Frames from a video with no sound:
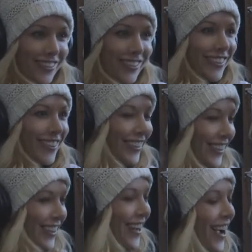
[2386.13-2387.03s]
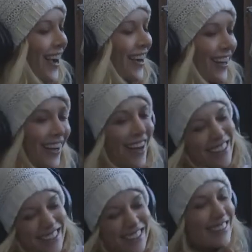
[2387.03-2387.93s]
Yeah. Which is fair. I
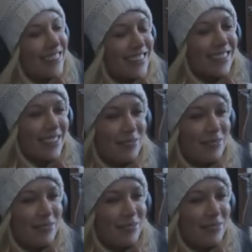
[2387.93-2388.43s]
can tell you this, though.